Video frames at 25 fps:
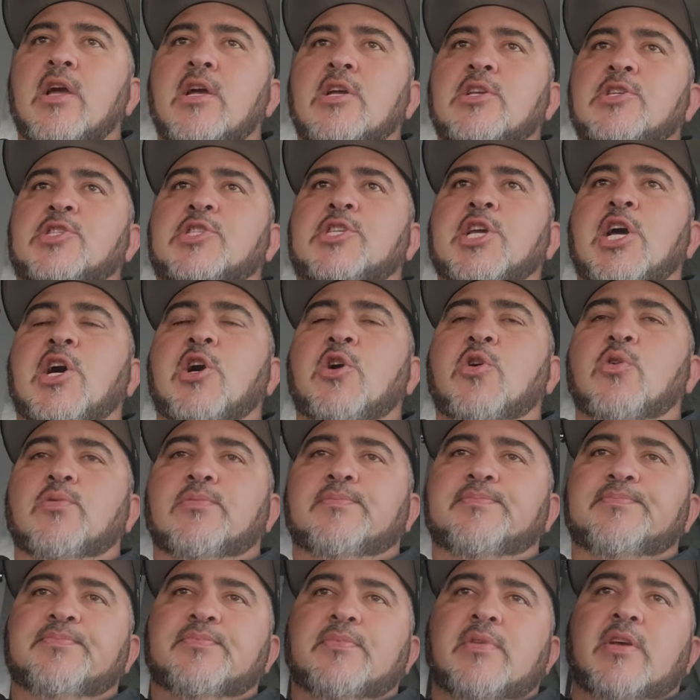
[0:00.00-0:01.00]
So,
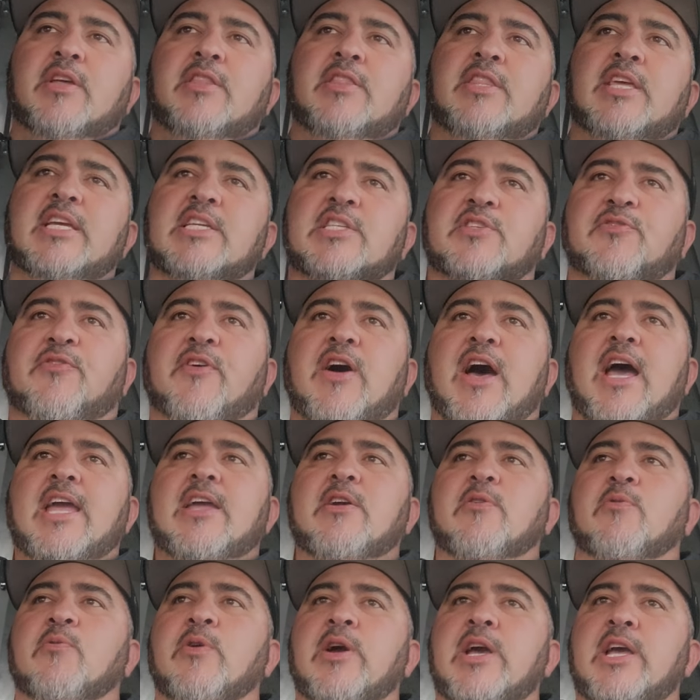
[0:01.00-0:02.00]
this
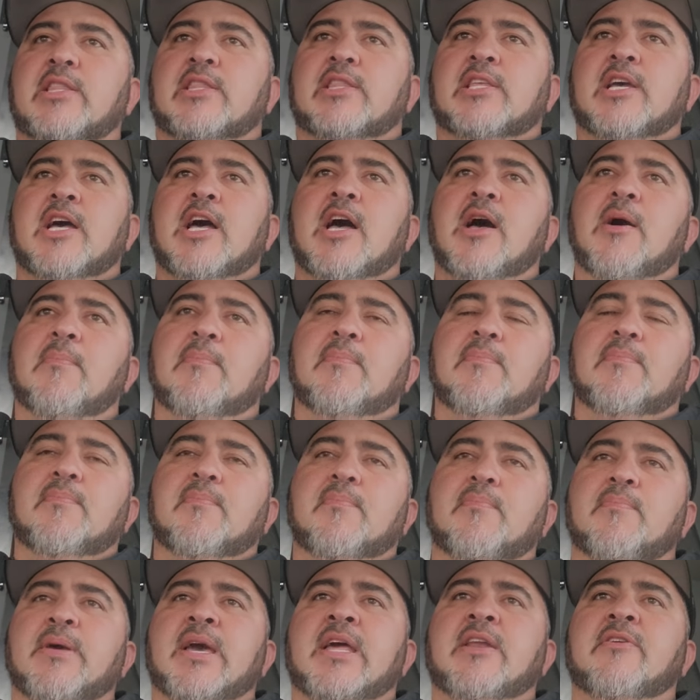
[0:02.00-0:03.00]
fight with
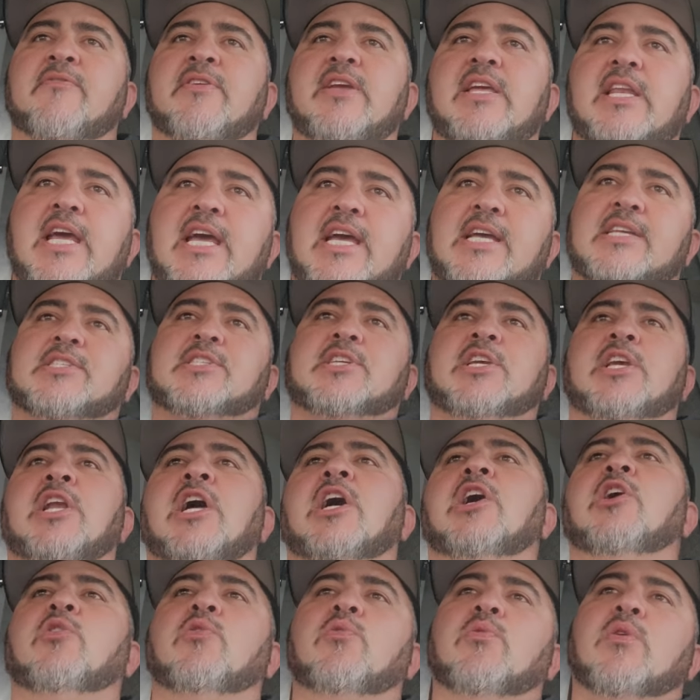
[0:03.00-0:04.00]
Benavidez, you
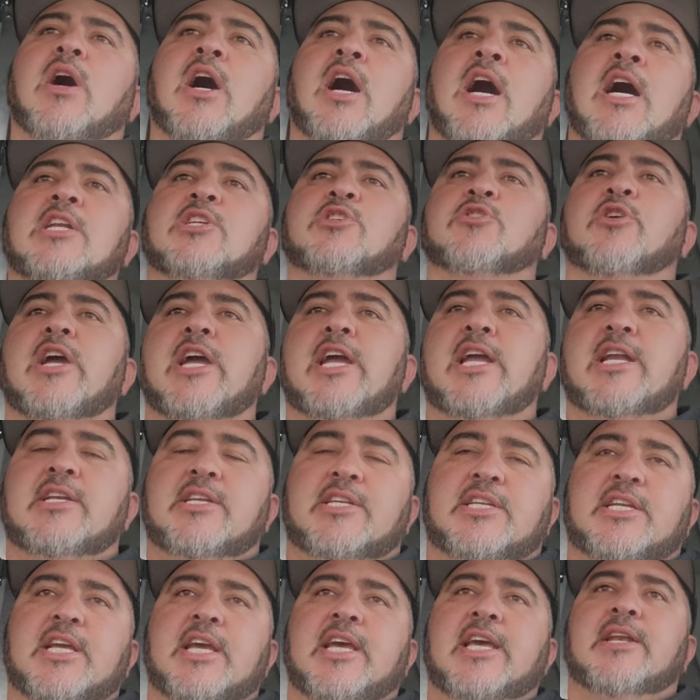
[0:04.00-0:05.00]
know, Andre
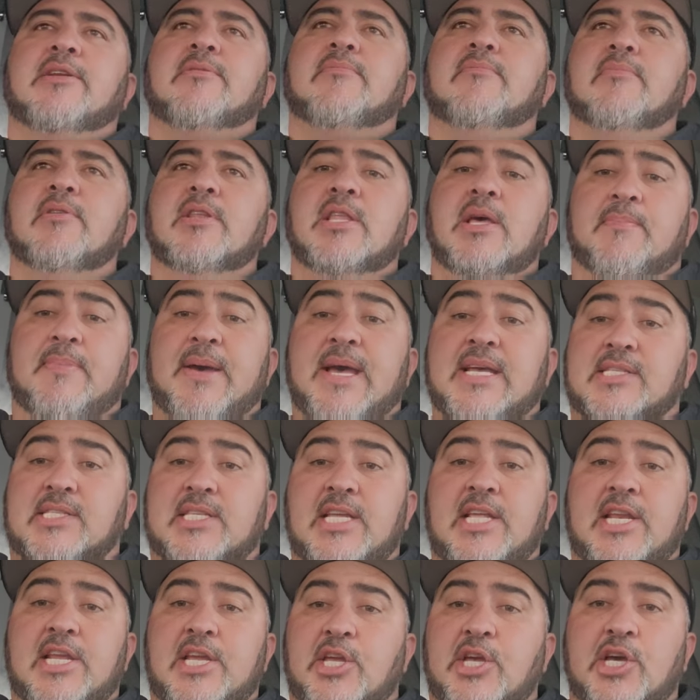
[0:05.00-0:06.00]
did the best
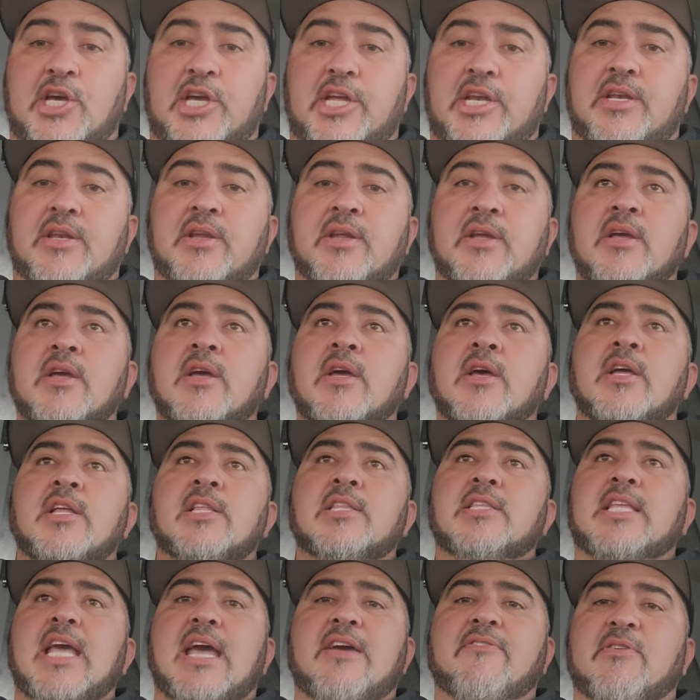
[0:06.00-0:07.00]
that he could.
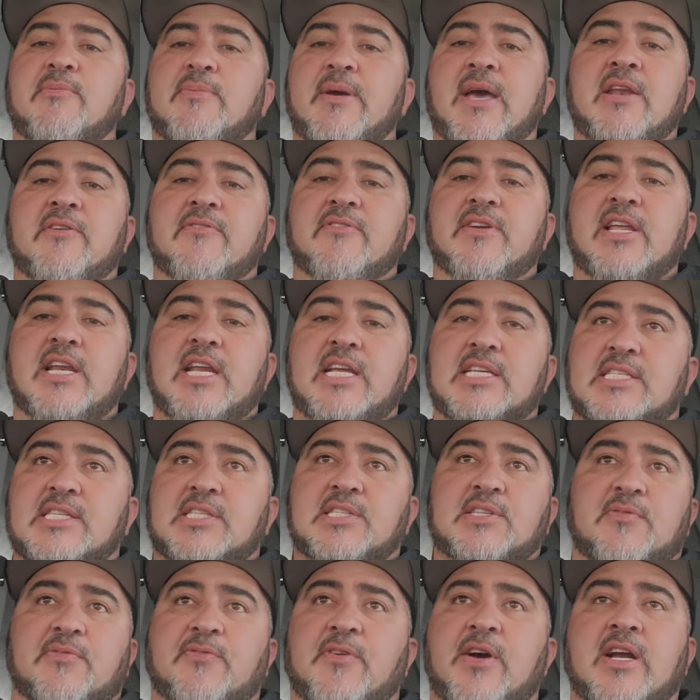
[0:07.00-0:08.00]
David Benavidez
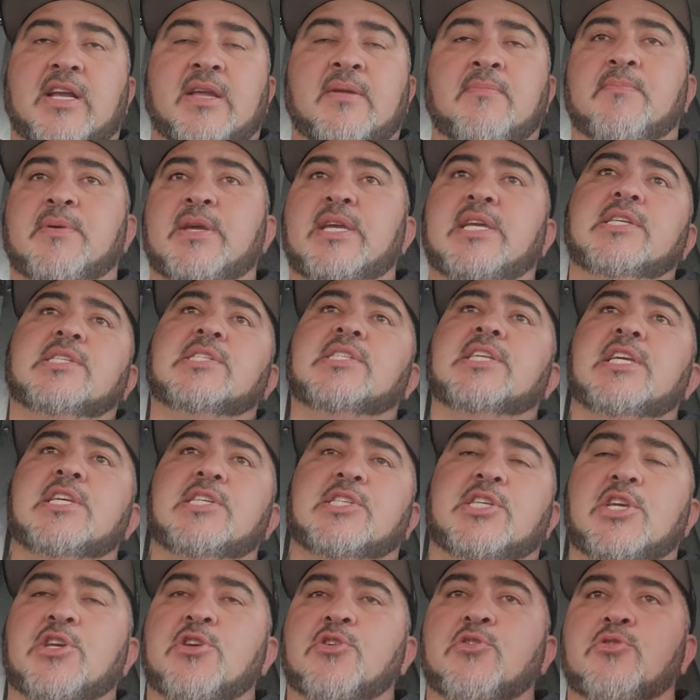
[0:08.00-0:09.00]
is a fucking beast.
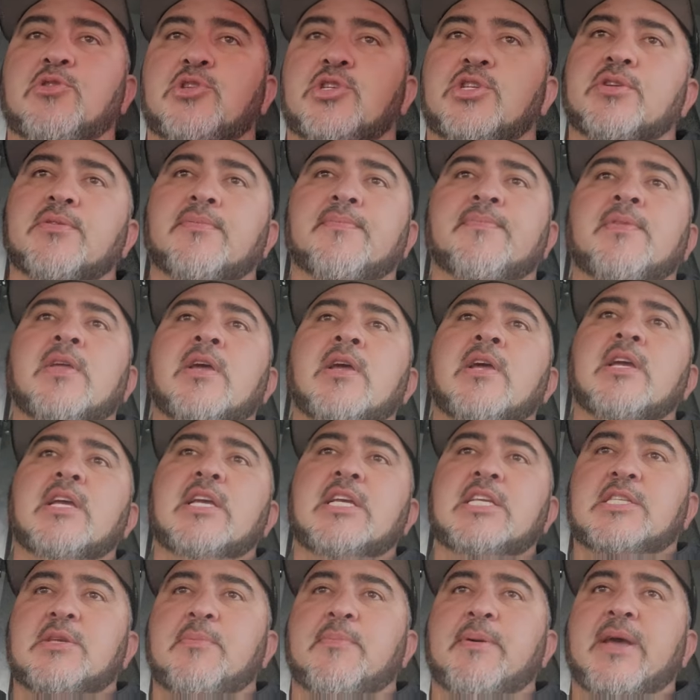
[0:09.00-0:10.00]
He's huge.
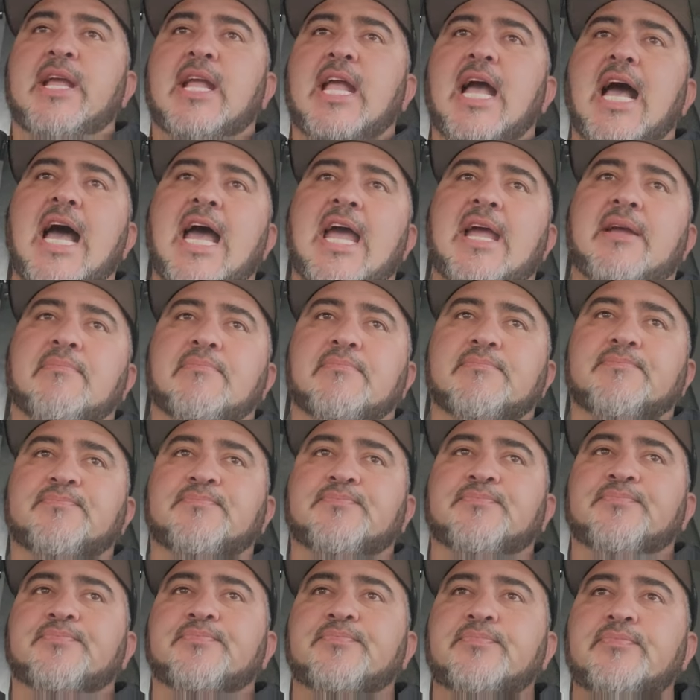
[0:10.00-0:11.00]
He's a big guy.
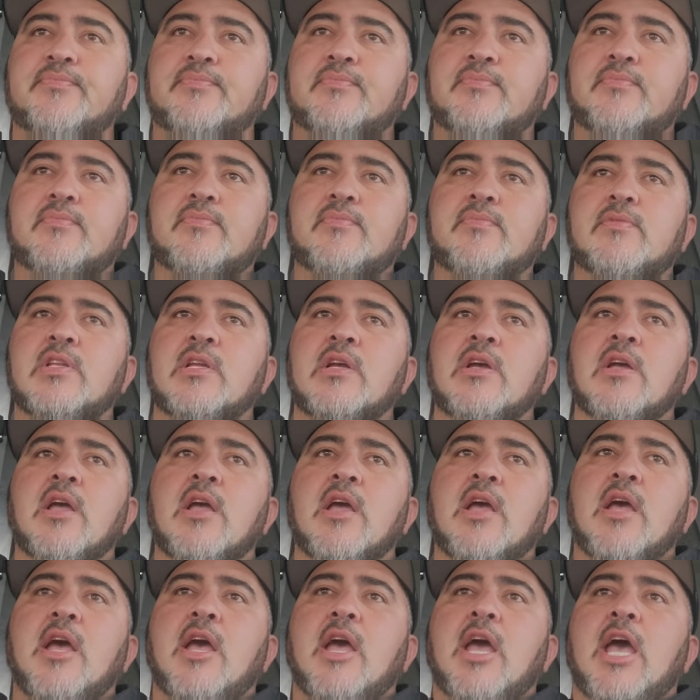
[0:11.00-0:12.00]

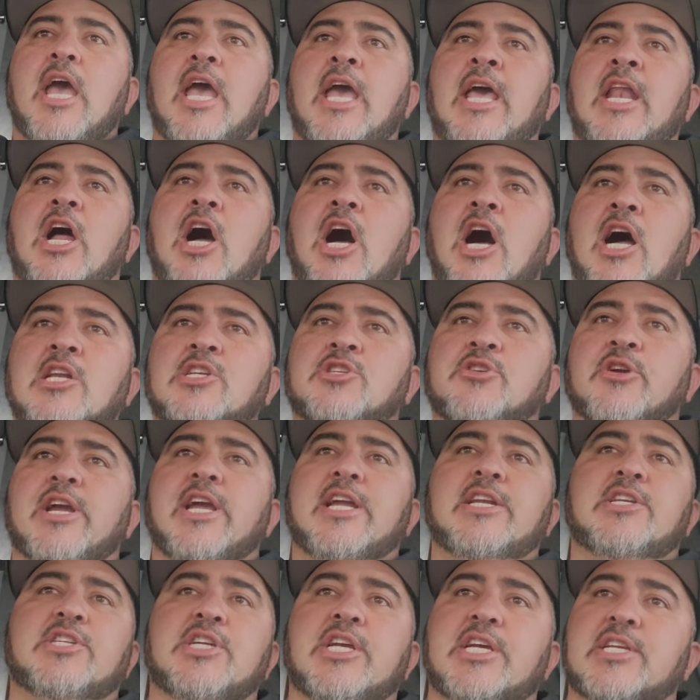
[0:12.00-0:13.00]
And
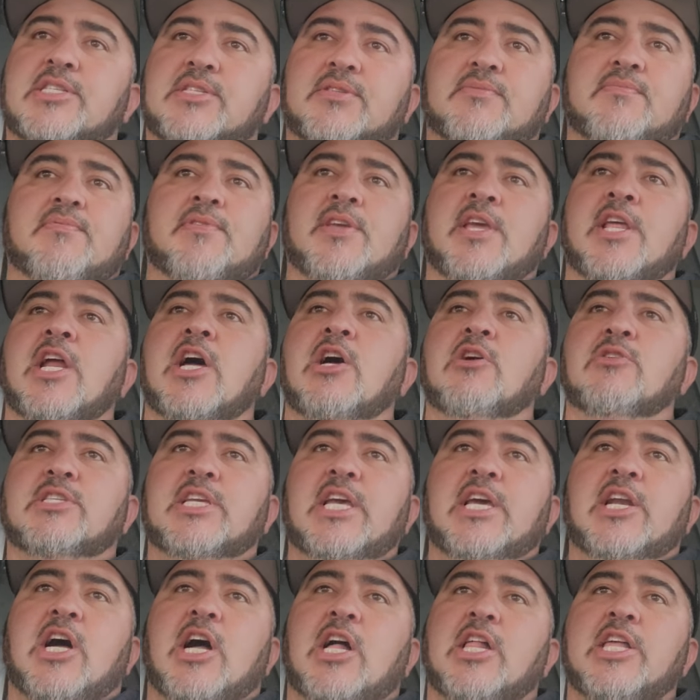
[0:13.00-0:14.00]
Andre just, you know,
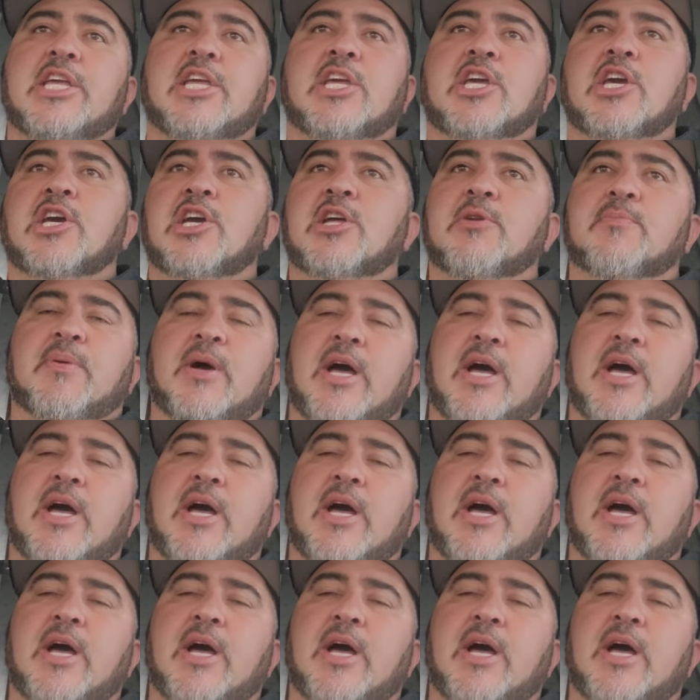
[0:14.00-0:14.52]
did all he could.